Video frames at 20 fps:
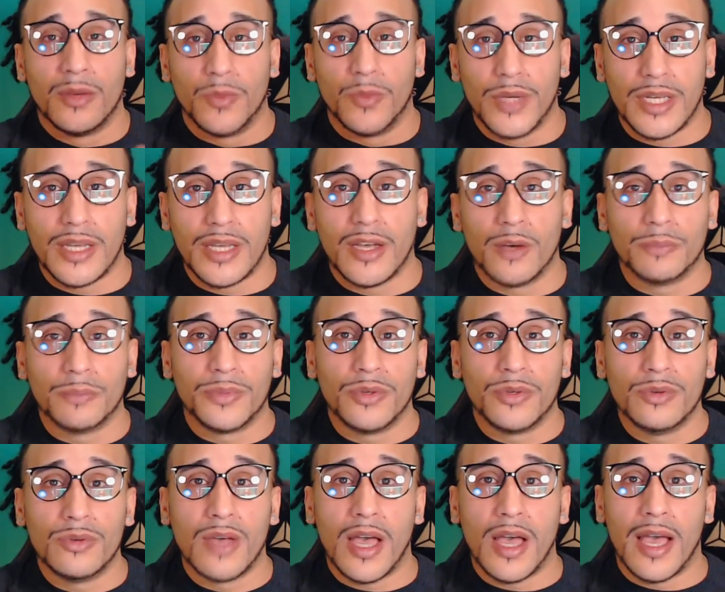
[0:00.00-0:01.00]
we can help
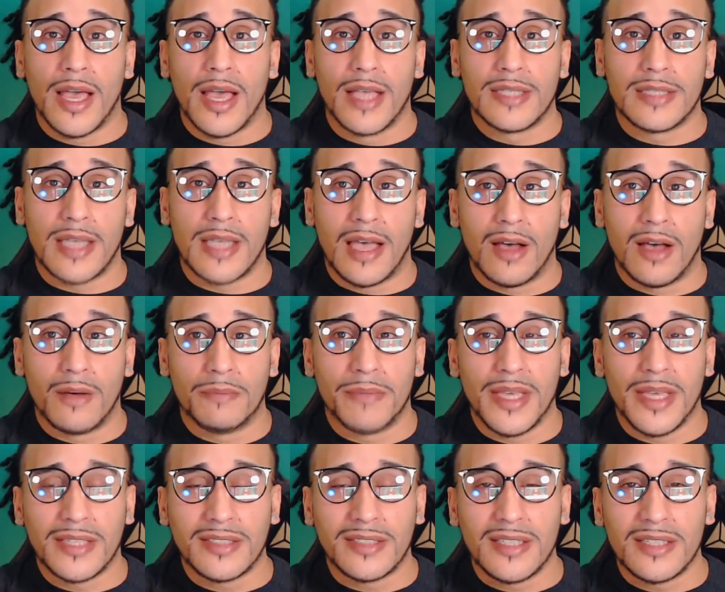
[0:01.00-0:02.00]
you guys out,
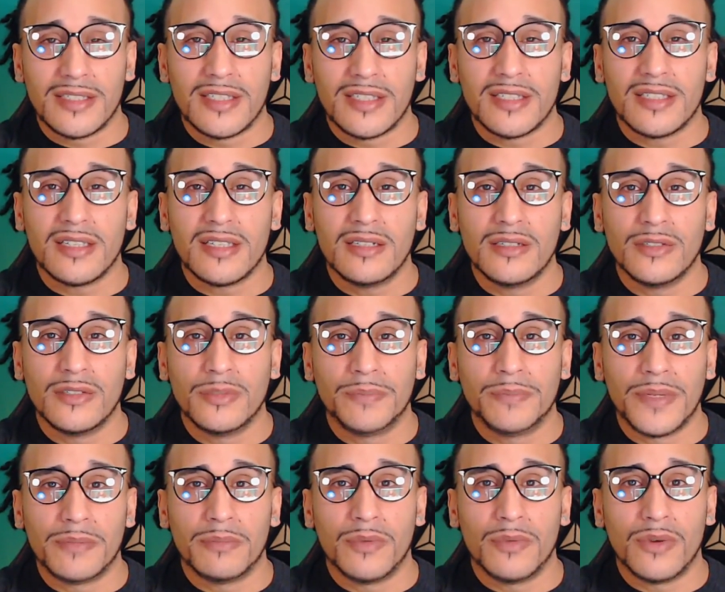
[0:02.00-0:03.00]
make things just a little
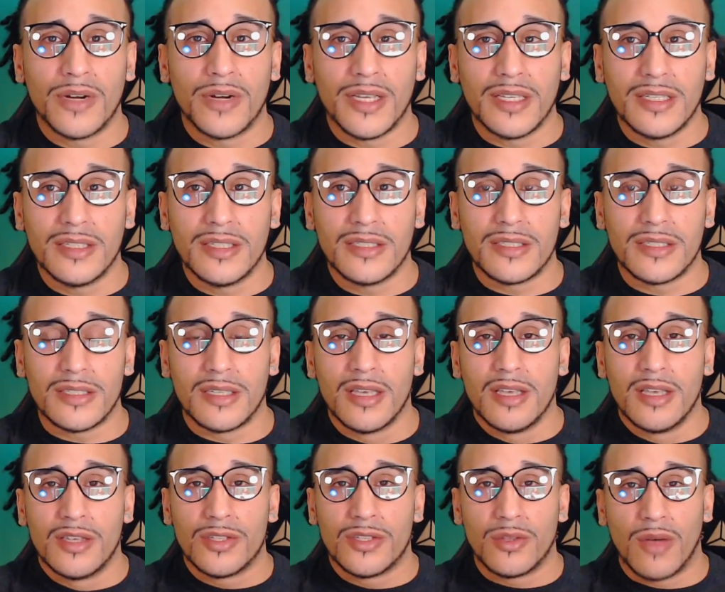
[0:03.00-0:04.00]
bit more easy,
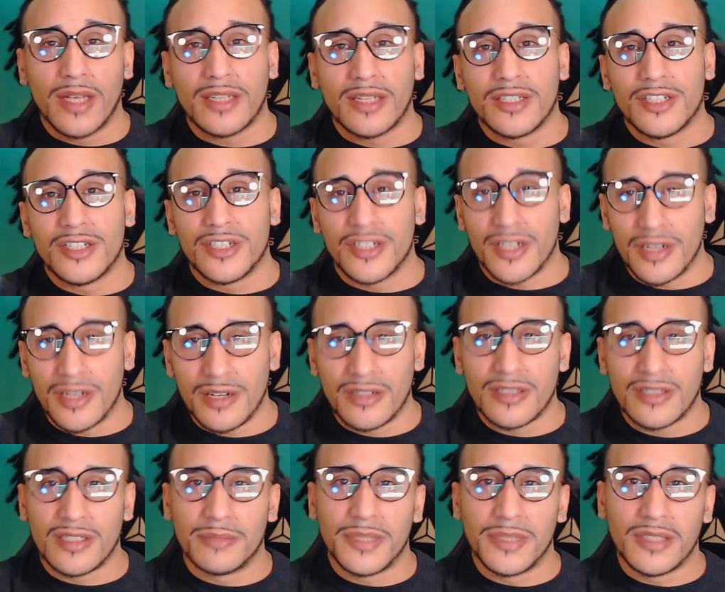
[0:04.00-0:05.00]
so I could share
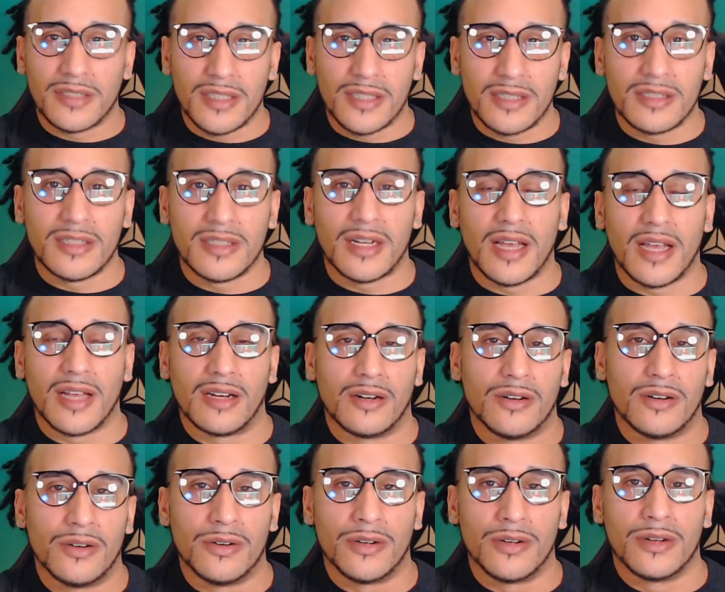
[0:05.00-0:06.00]
some of the things that I
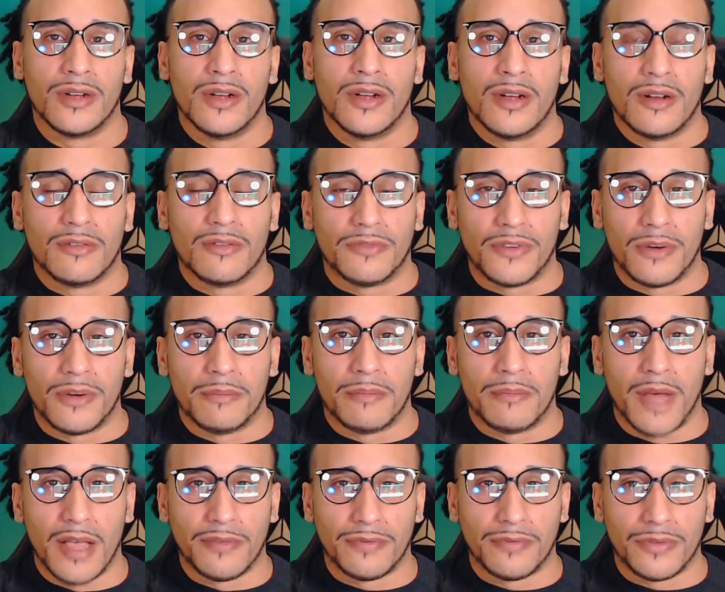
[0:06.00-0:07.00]
learned from
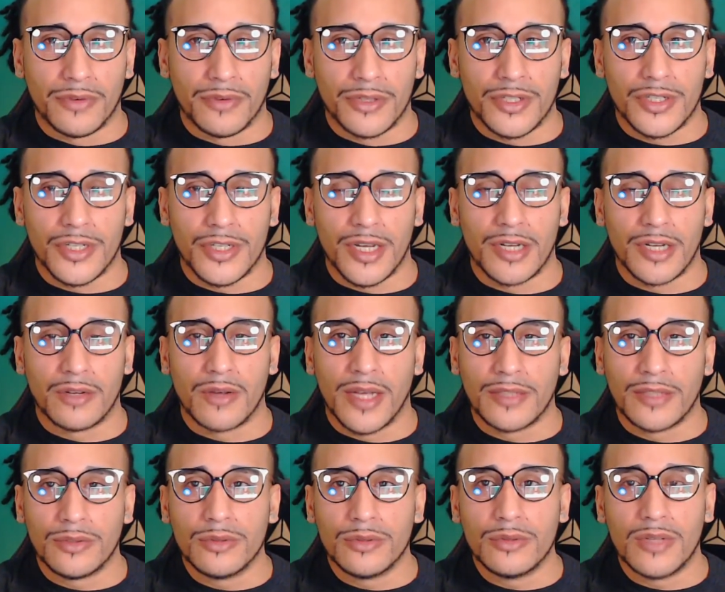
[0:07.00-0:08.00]
my first channel.
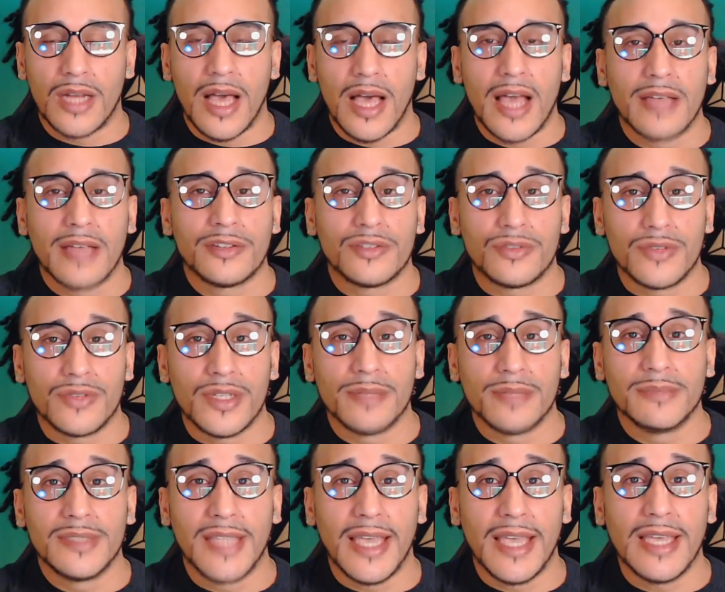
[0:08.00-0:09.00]
I do live
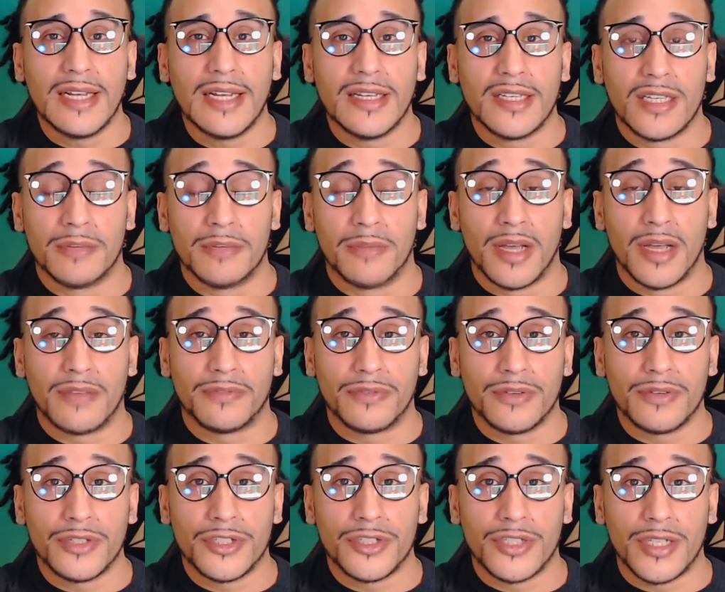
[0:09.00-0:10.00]
stream daily on my
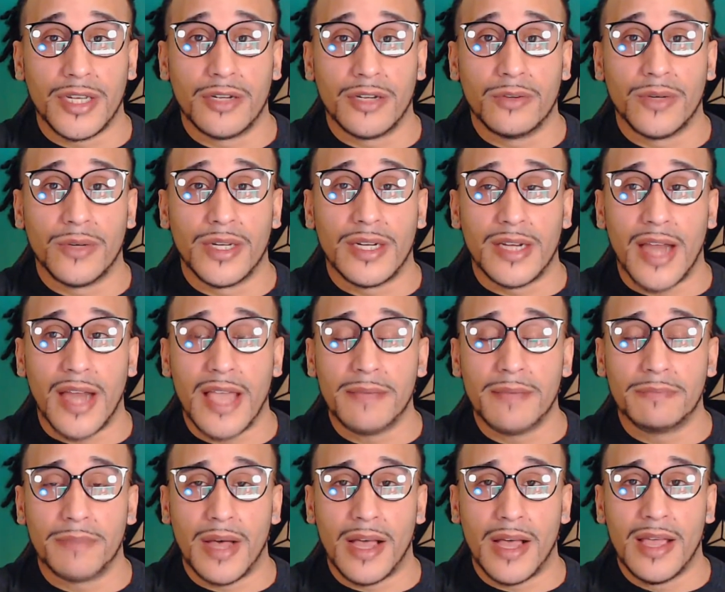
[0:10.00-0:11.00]
first channel, and
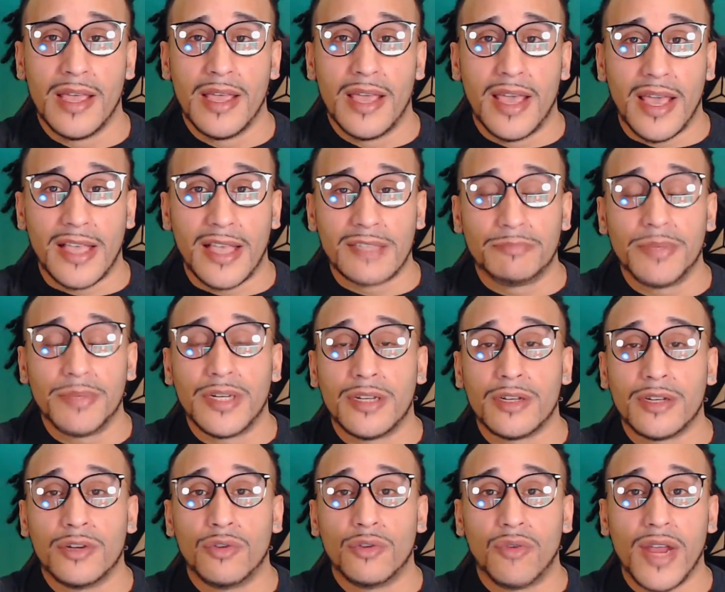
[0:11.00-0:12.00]
Nightbot has been a
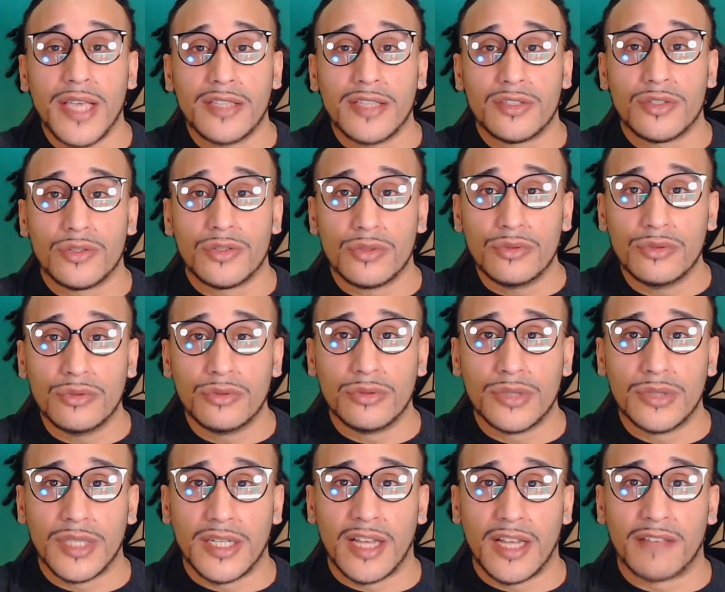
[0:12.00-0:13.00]
great
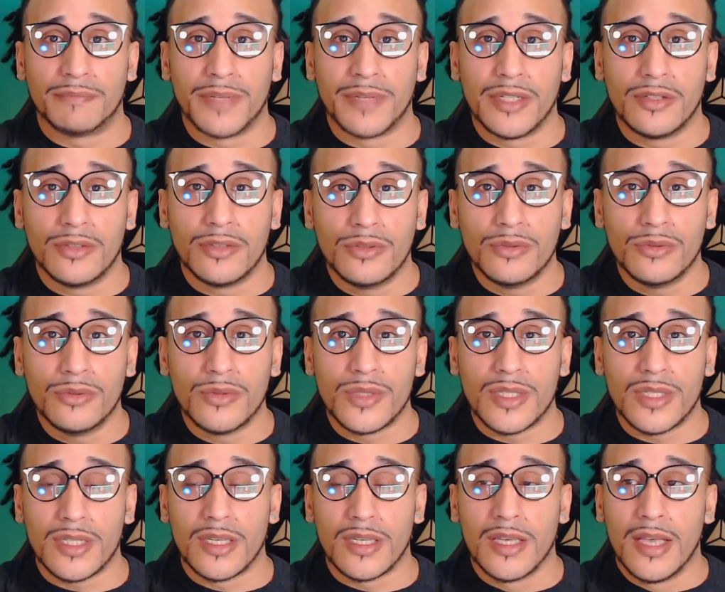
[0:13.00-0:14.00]
tool that I've been
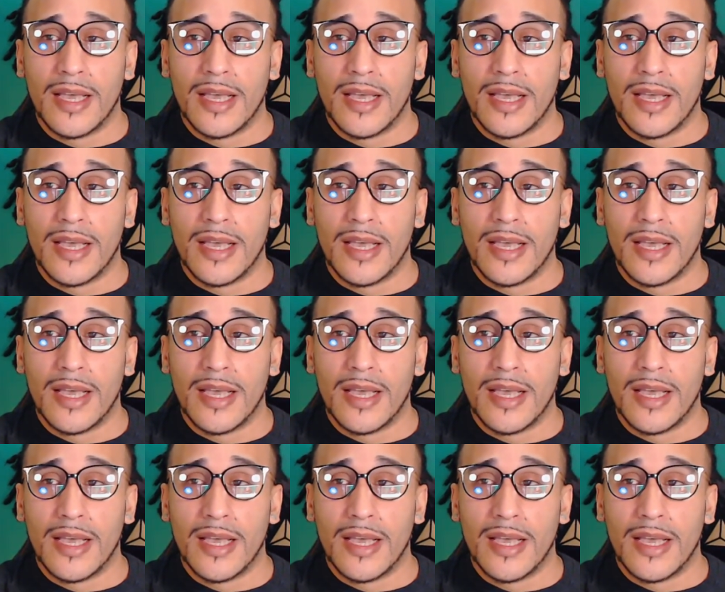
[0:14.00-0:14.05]
using.